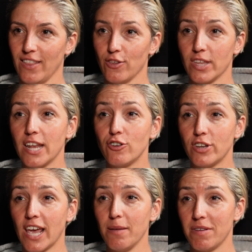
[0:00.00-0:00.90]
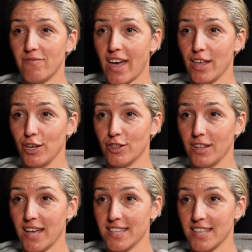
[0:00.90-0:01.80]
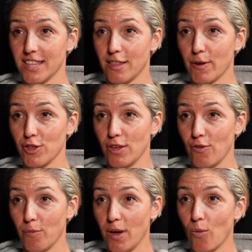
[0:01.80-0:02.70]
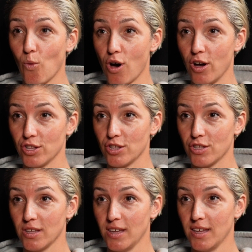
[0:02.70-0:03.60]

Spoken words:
There's an entertainment value to lessons, especially if you're being watched.